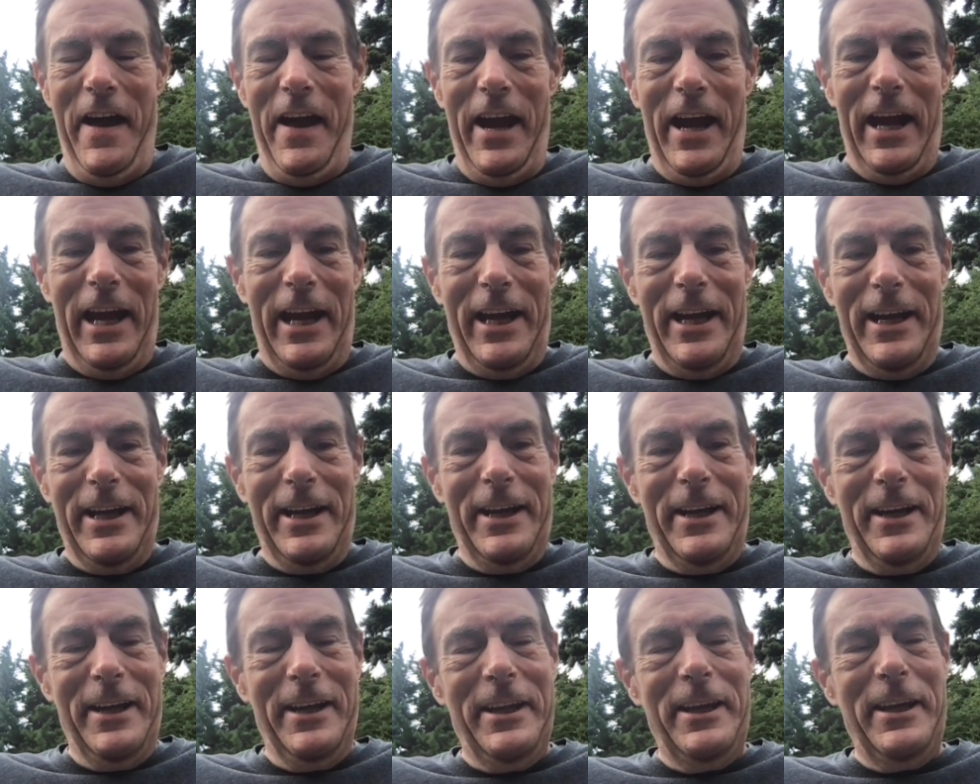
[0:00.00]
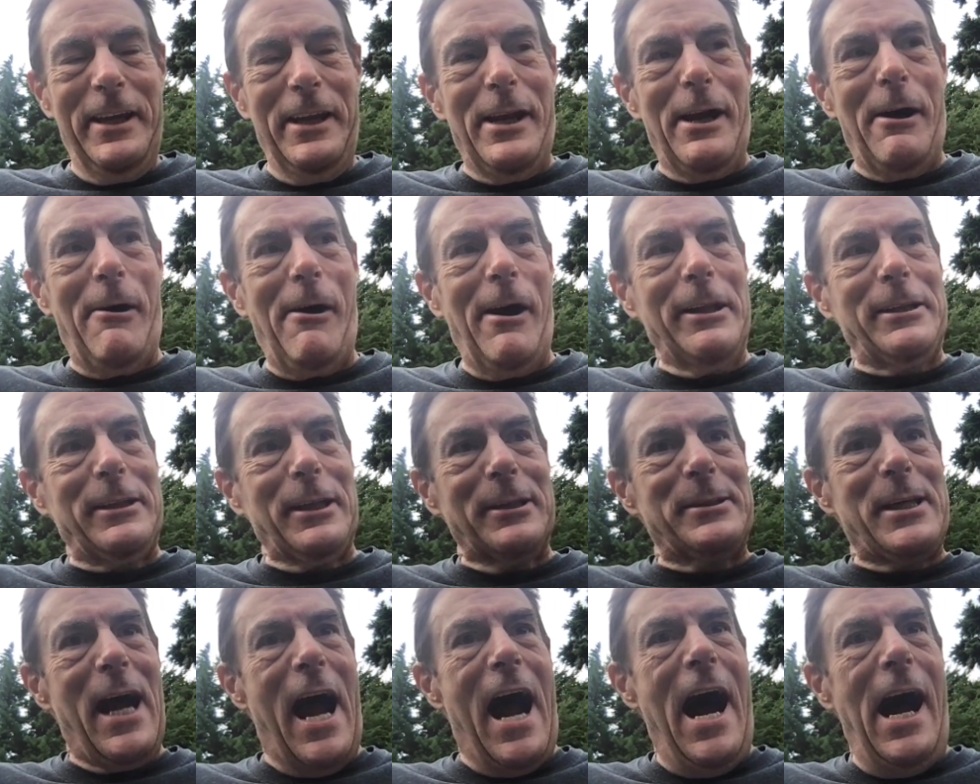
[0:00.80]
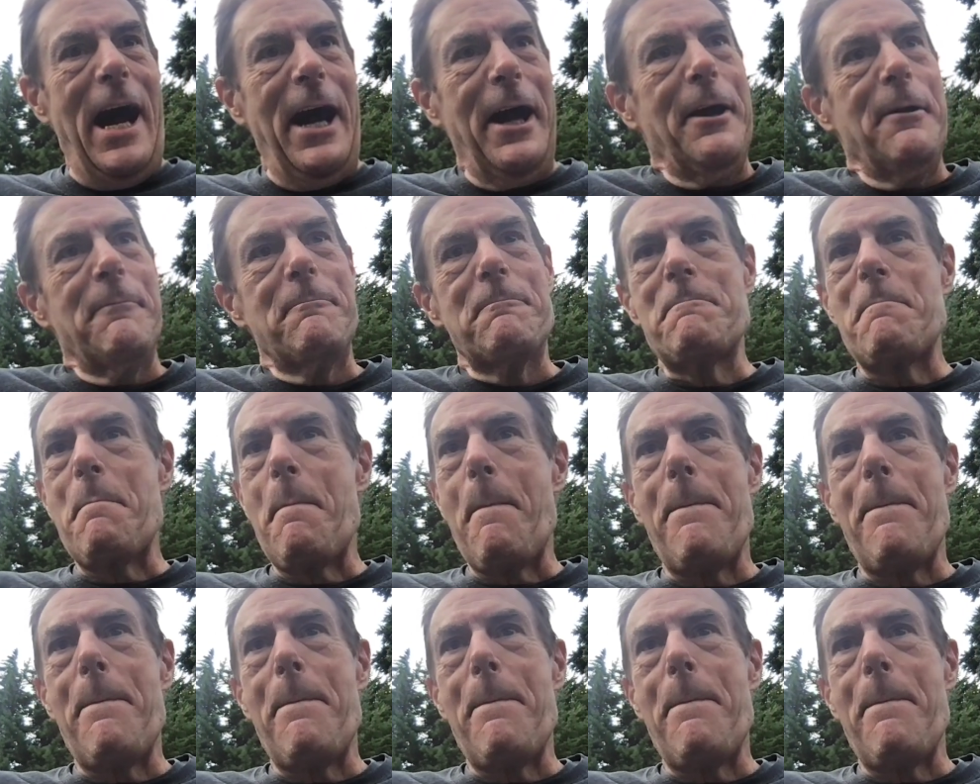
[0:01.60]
And, at the time,